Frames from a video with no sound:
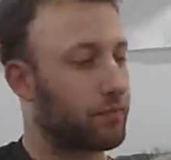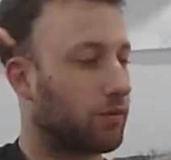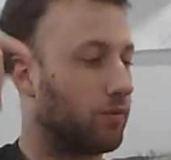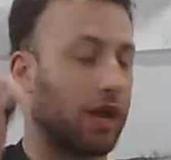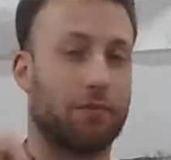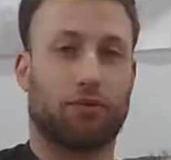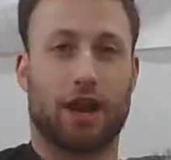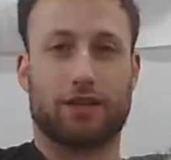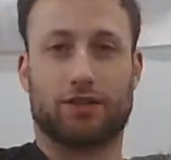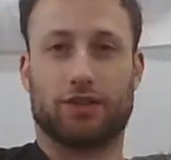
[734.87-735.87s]
when I
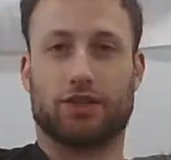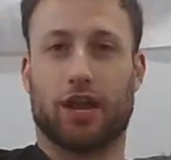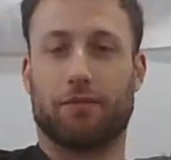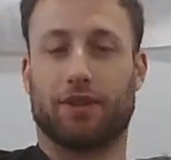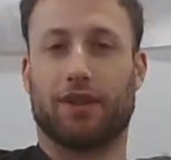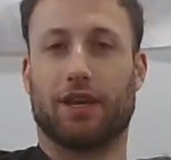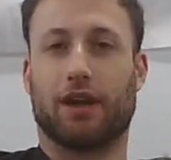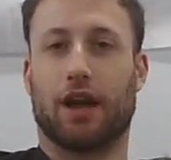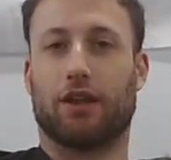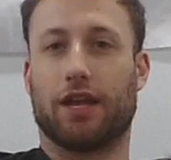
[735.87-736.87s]
practice this type of thing,
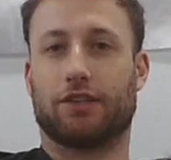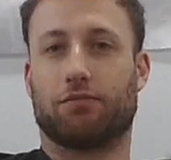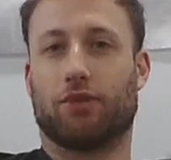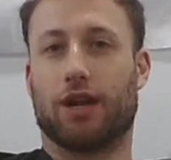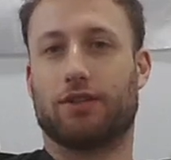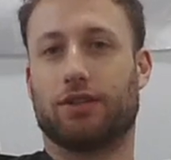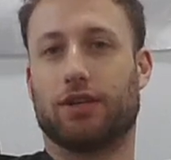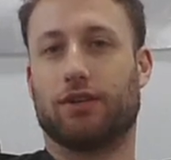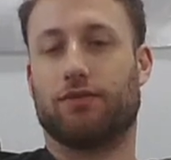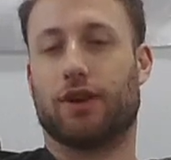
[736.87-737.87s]
I like to practice
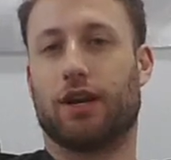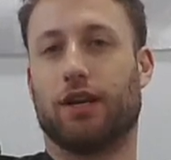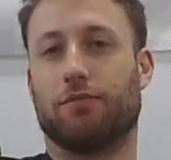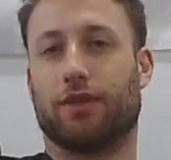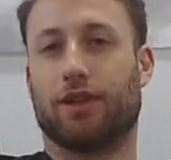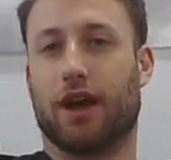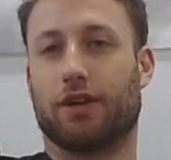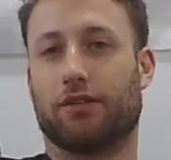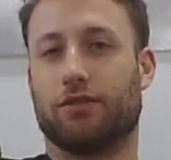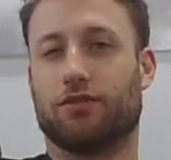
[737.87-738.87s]
it in a very
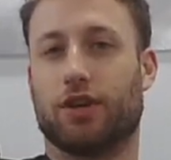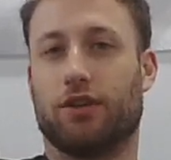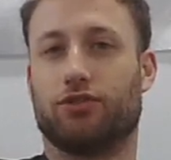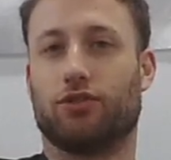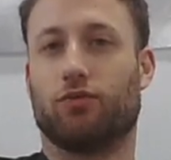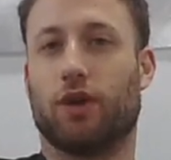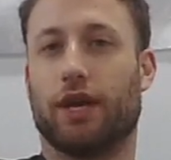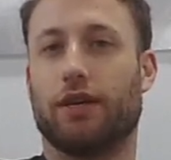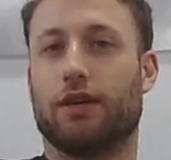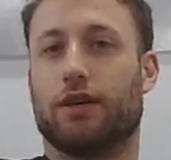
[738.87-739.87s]
methodical, intelligent
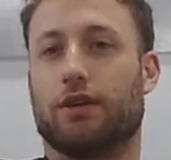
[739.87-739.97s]
way,